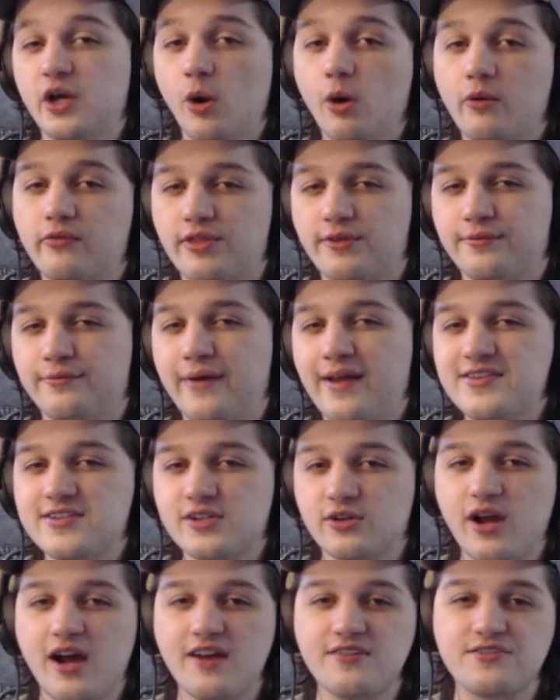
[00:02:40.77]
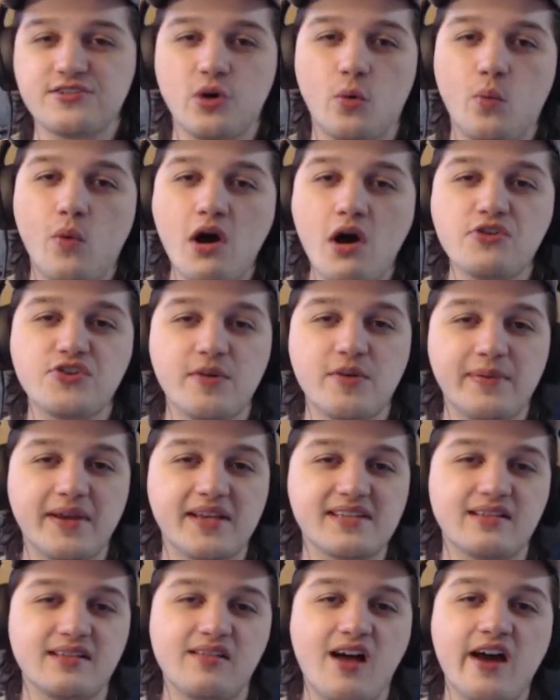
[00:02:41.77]
over the fence or not, so wall jumping
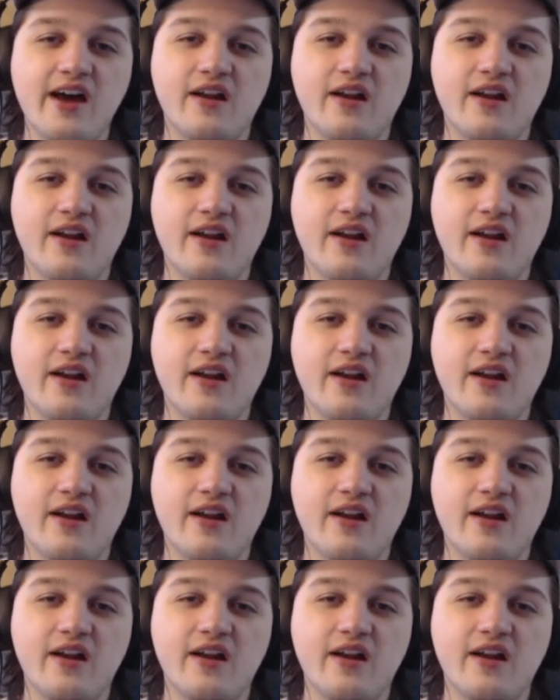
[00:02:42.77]
is a lot